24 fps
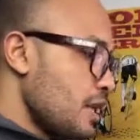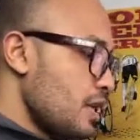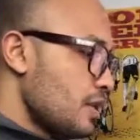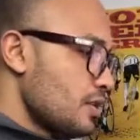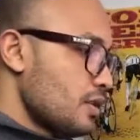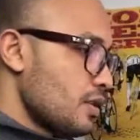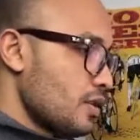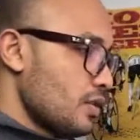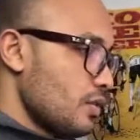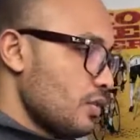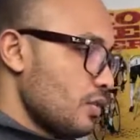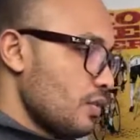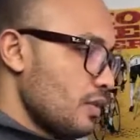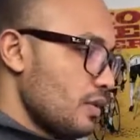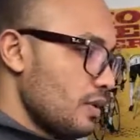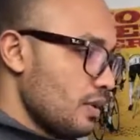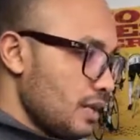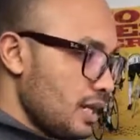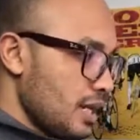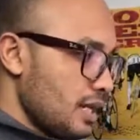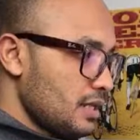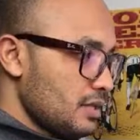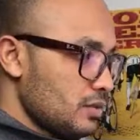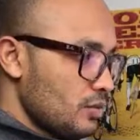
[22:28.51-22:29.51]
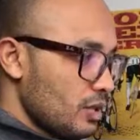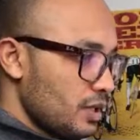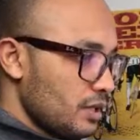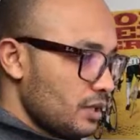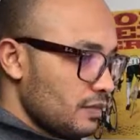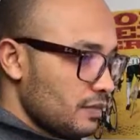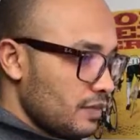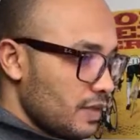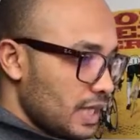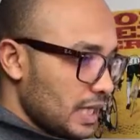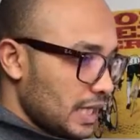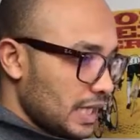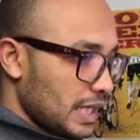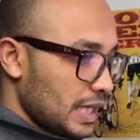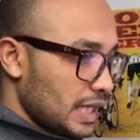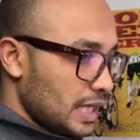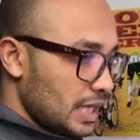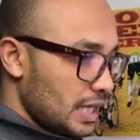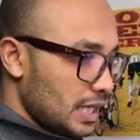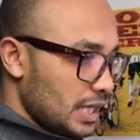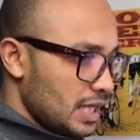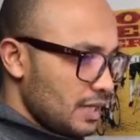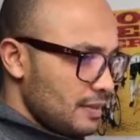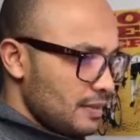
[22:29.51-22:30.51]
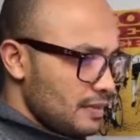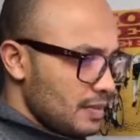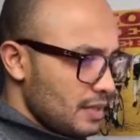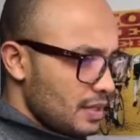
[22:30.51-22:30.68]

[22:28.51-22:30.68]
So next we are defining the name.